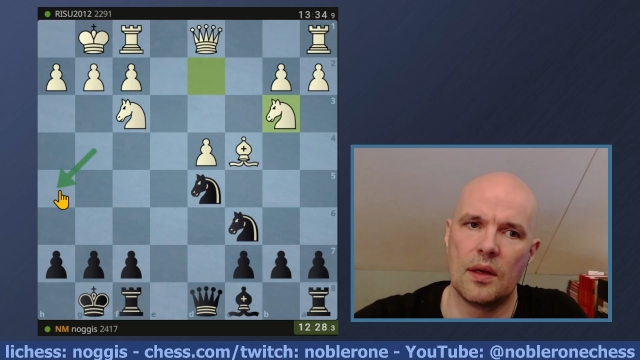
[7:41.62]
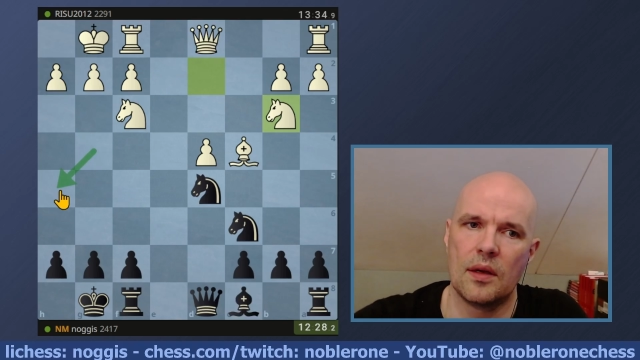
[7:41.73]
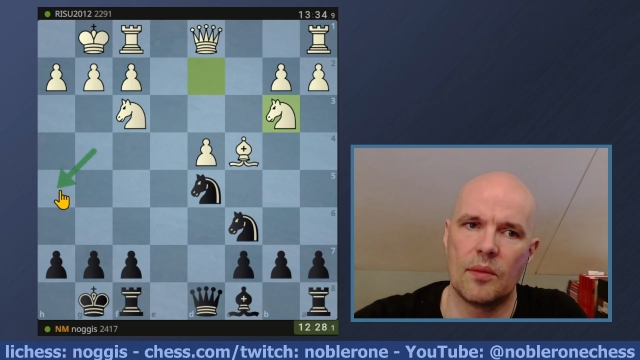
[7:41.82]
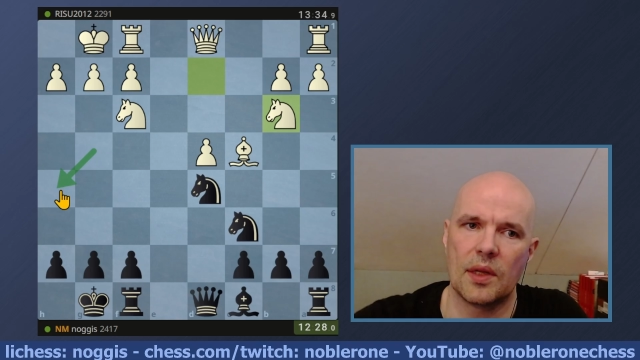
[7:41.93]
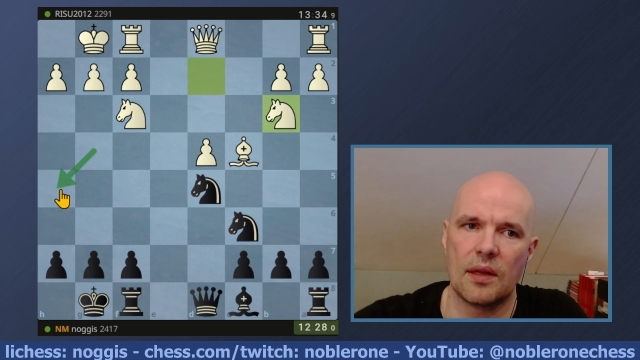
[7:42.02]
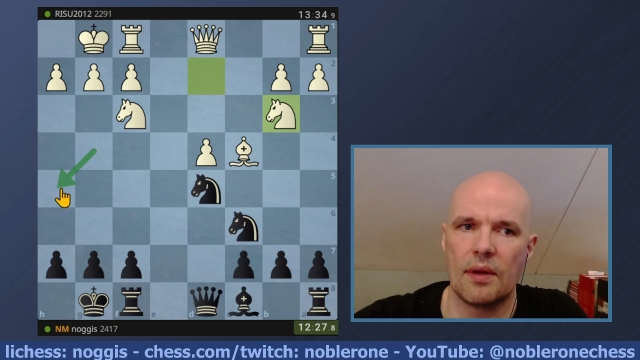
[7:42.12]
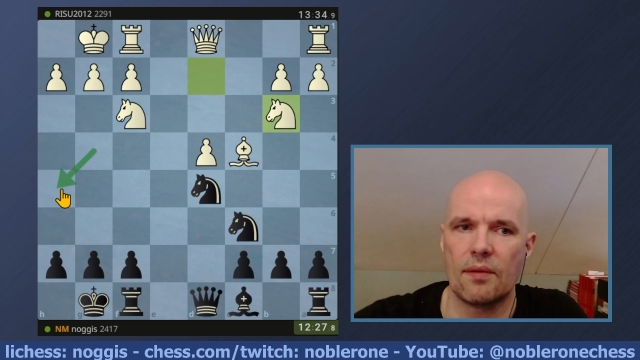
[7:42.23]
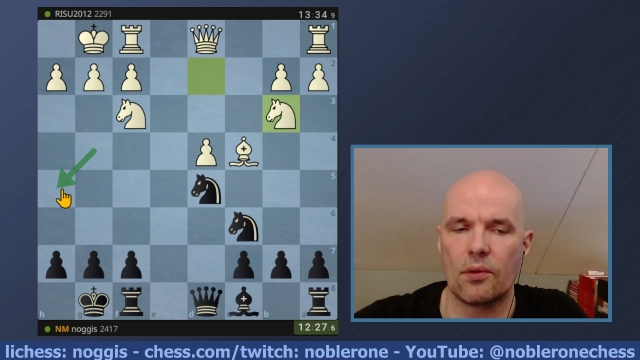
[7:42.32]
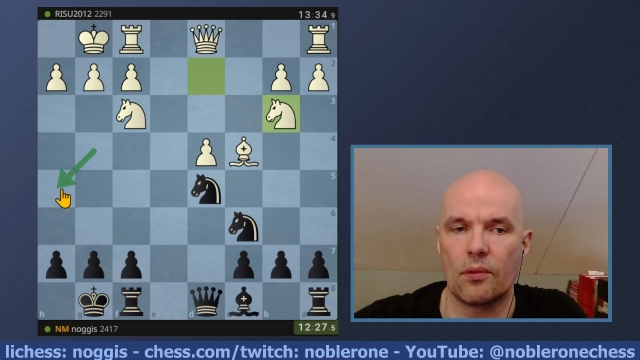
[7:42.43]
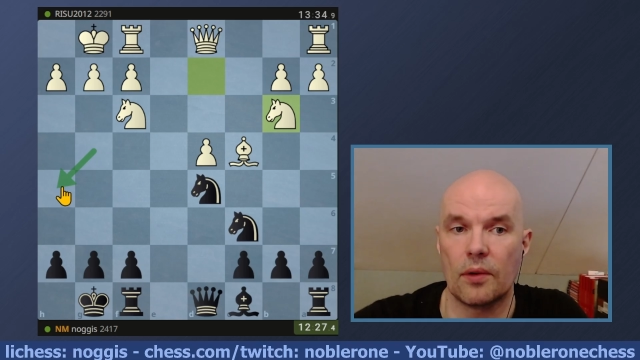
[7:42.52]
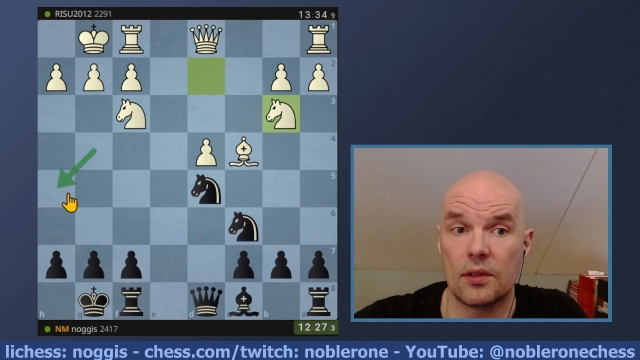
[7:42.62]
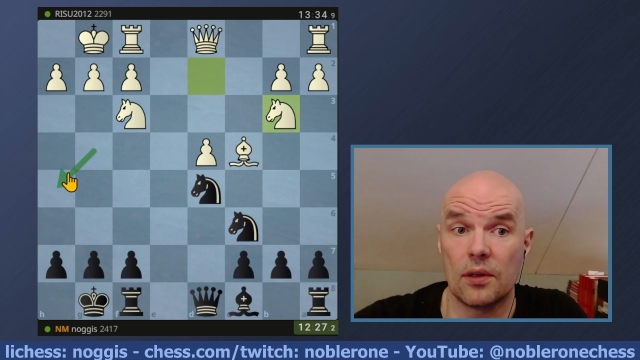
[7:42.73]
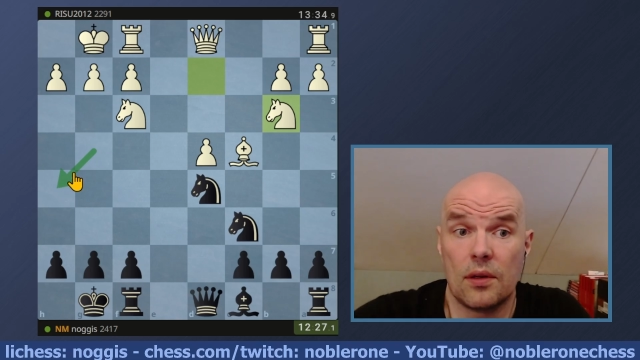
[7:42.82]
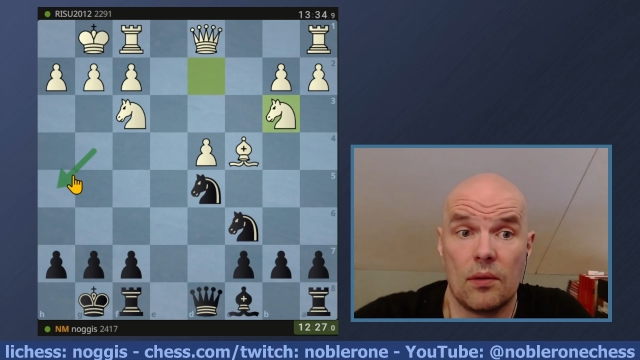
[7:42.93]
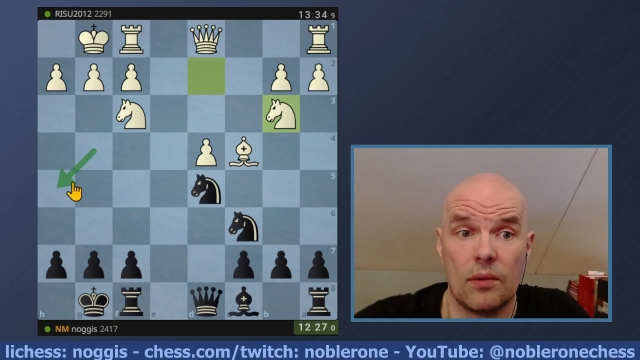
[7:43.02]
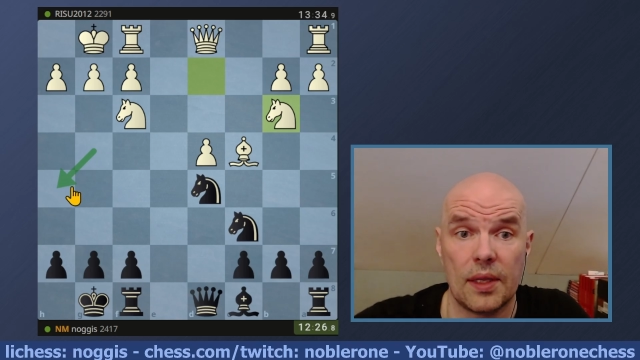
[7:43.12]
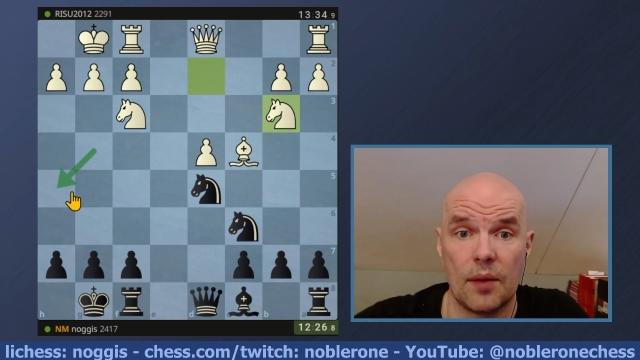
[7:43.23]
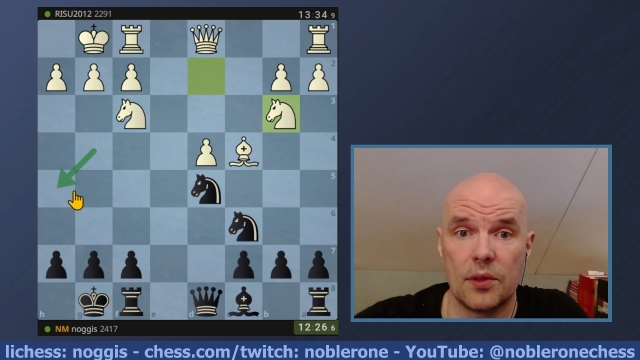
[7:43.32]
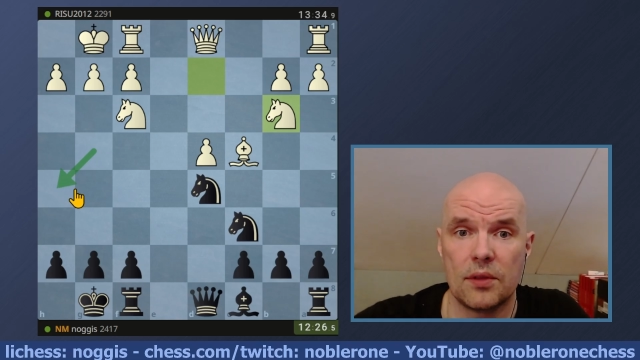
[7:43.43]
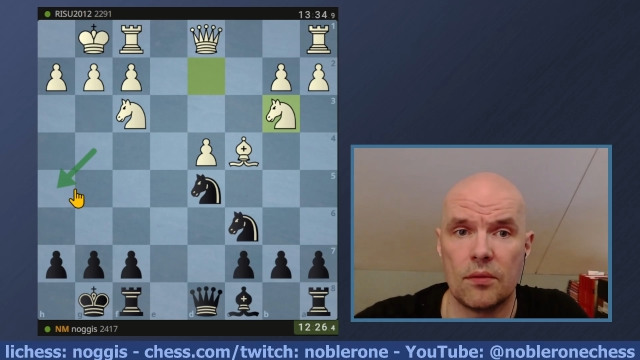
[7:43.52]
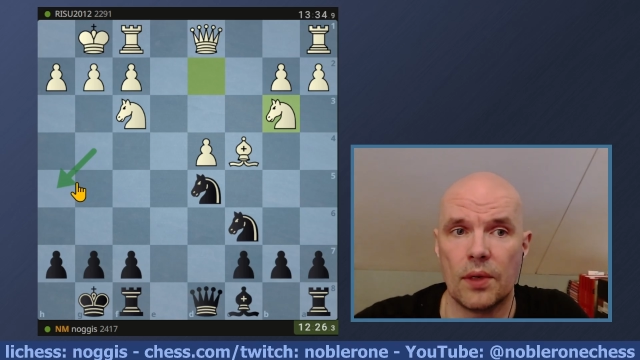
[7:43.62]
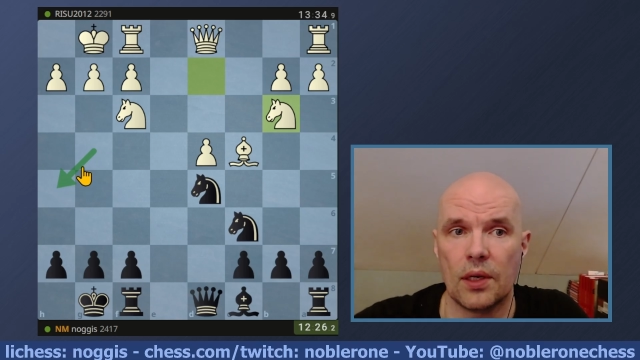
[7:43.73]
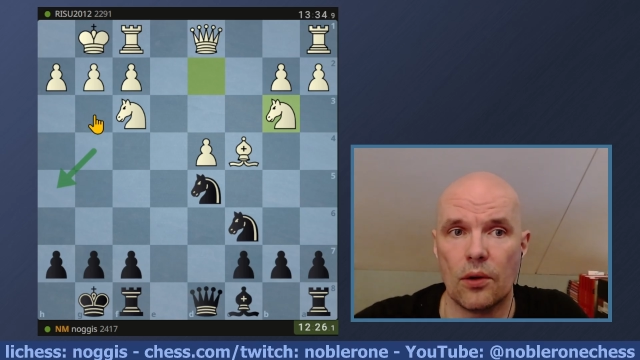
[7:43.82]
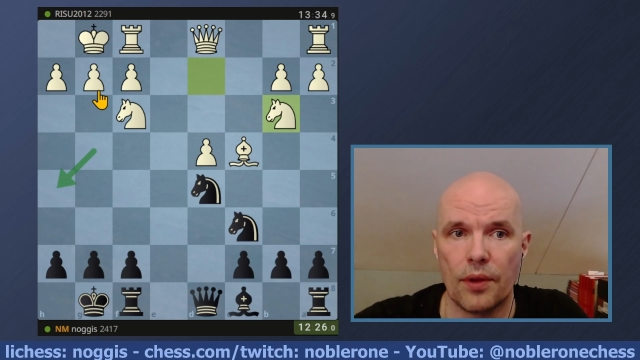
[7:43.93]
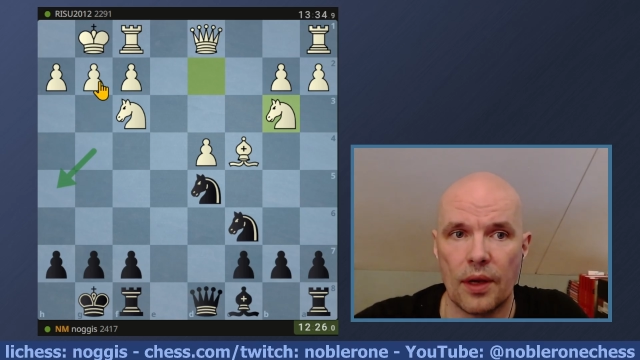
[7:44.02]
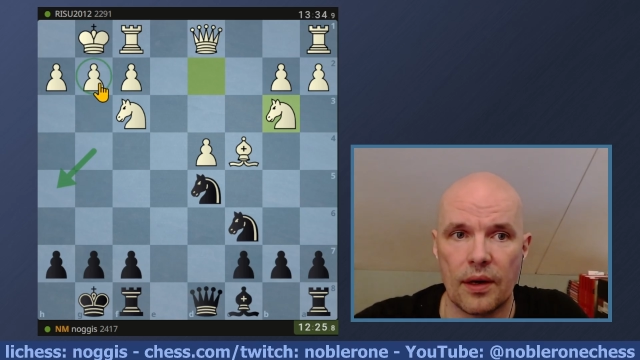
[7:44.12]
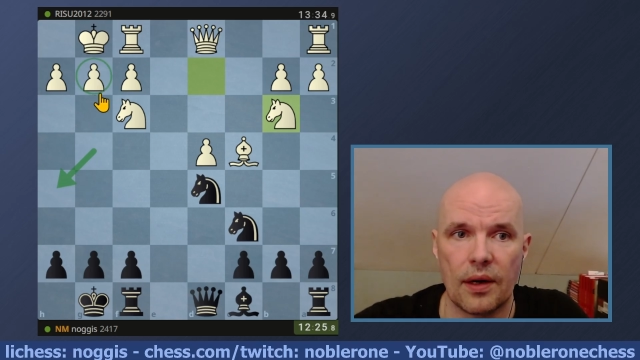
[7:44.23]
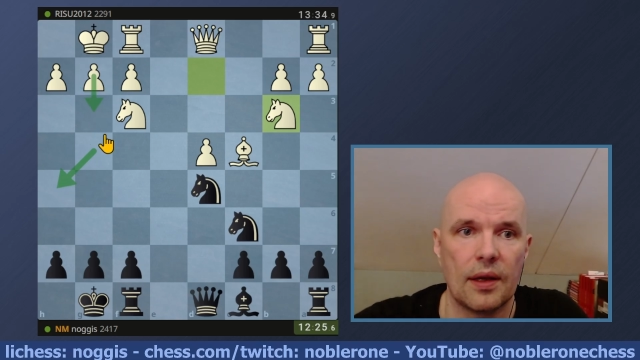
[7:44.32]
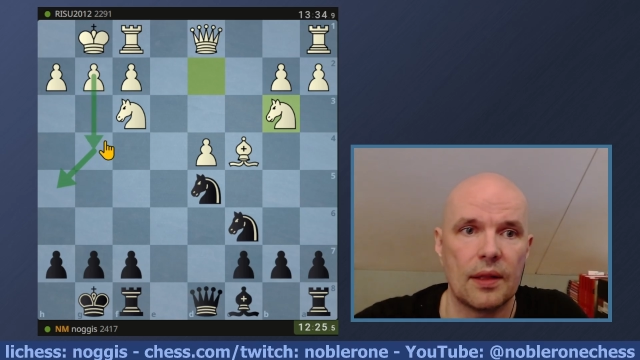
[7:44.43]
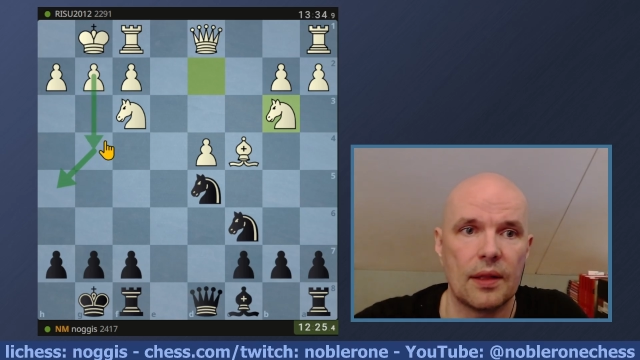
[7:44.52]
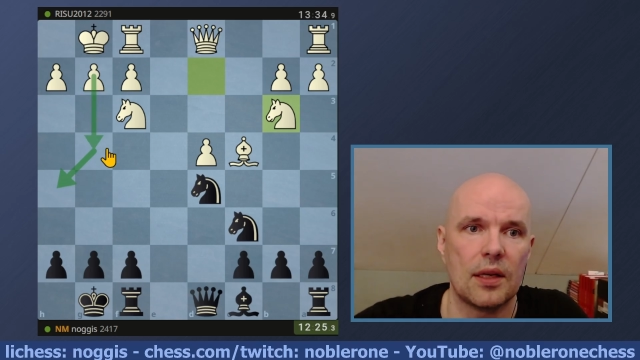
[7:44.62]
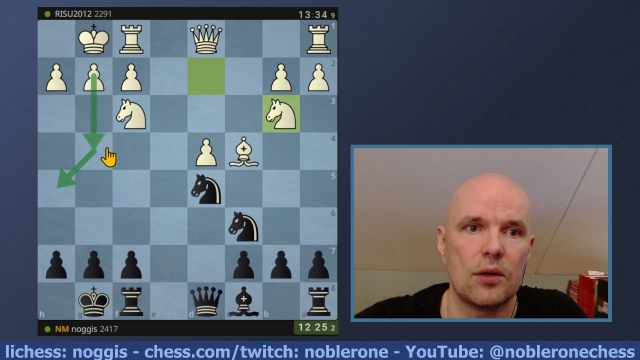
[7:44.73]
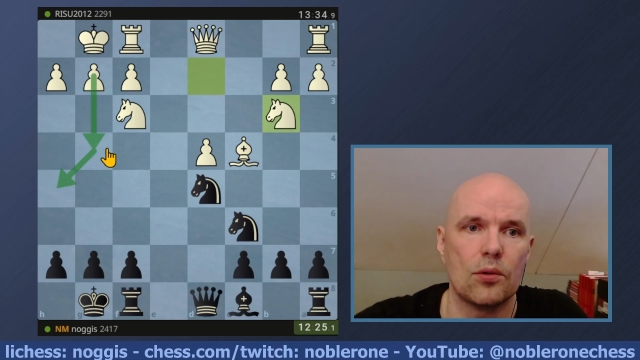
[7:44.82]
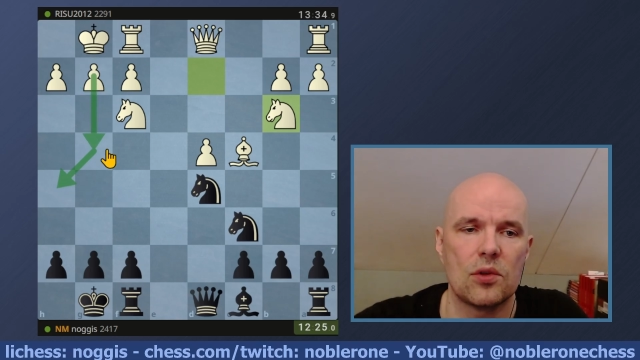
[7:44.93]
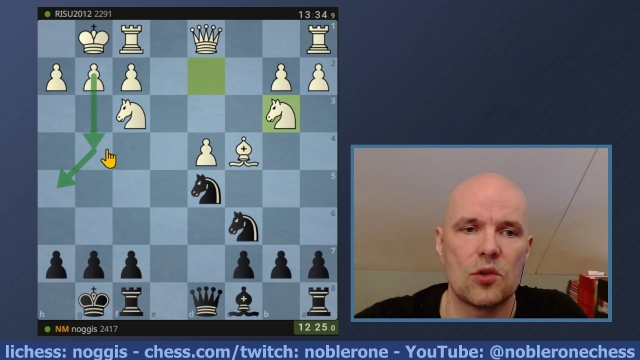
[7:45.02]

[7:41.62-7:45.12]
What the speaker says: But then we have to question what happens if we go there and they do